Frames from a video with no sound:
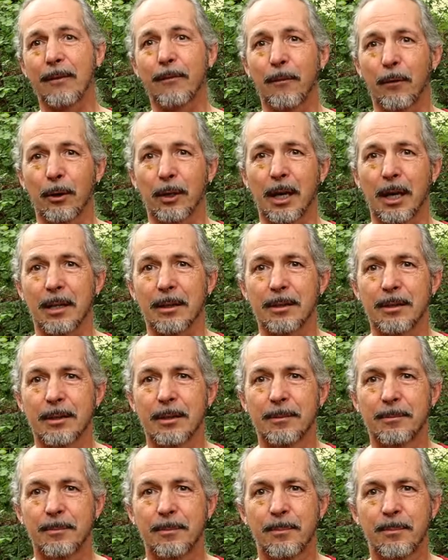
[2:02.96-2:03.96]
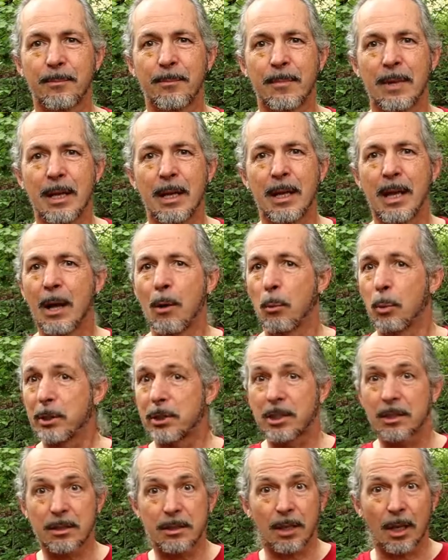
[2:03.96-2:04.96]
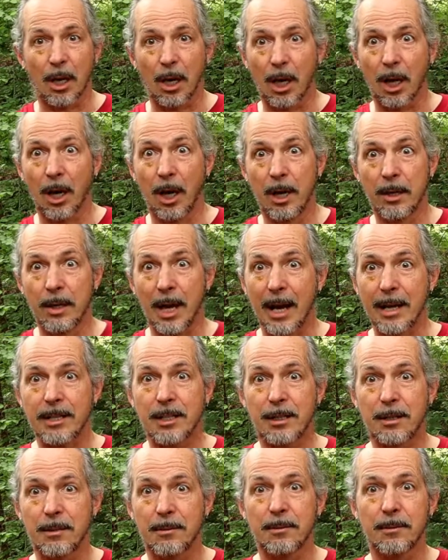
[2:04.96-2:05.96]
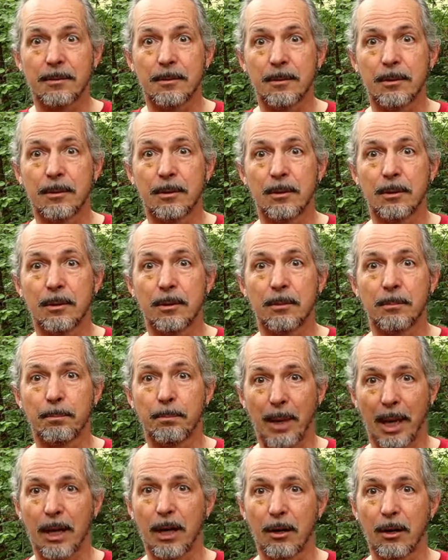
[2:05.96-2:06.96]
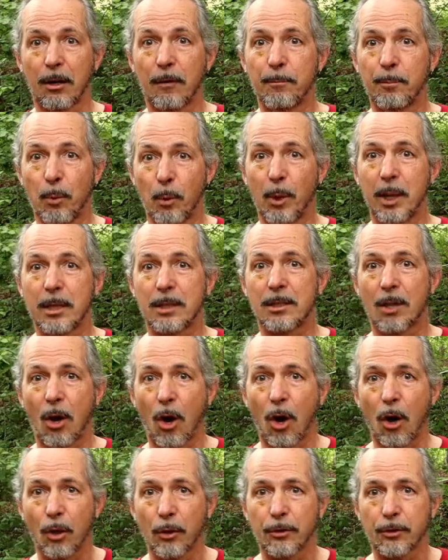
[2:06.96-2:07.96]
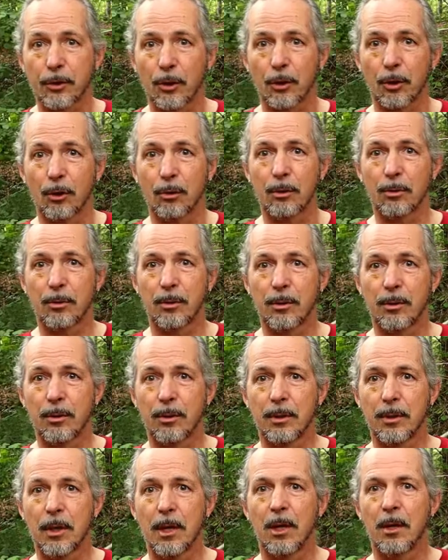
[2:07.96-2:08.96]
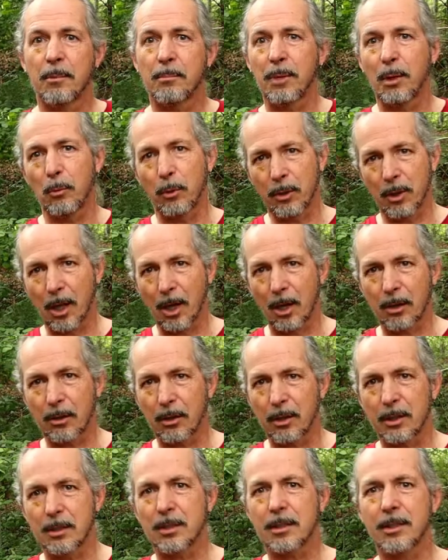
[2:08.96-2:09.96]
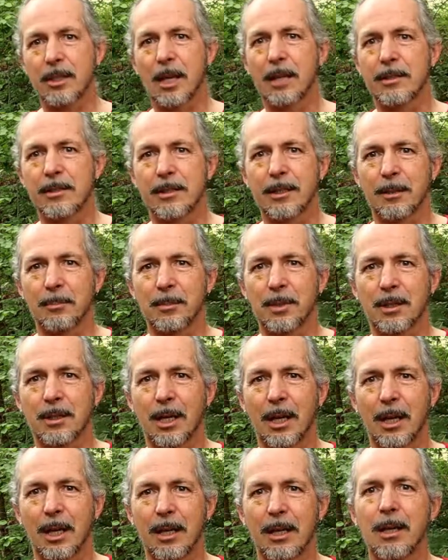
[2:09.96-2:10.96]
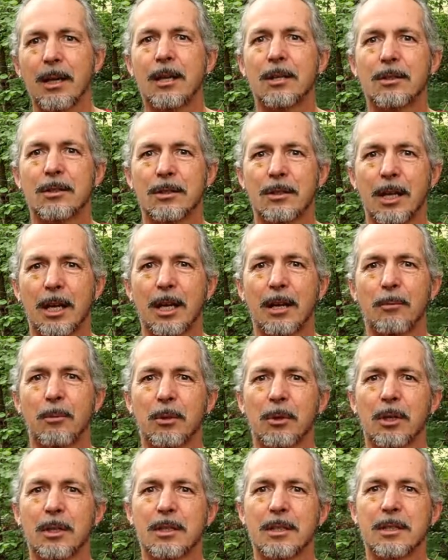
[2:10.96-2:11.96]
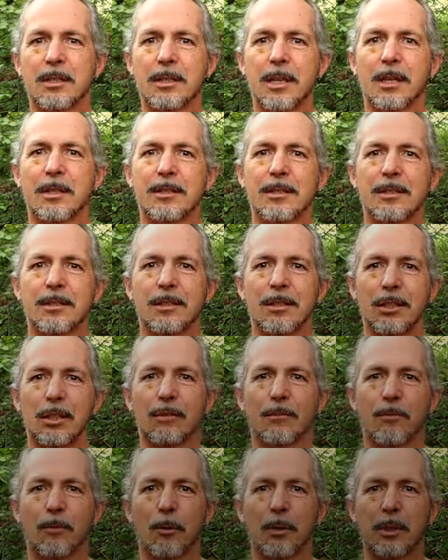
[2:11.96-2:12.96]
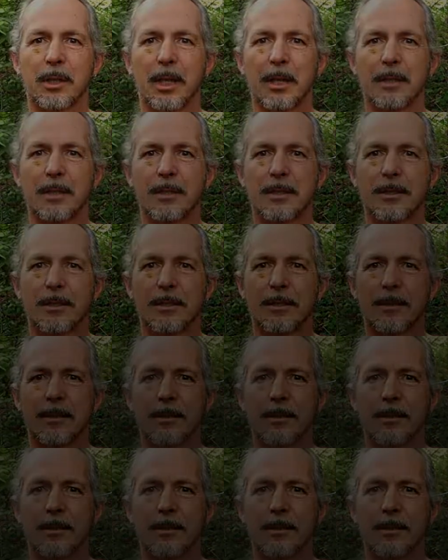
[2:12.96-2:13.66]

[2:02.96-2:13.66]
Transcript: 4 gates, which is a nice pair of points also. But we're not going to discuss them today. Today we're going to discuss the yin 4 gates.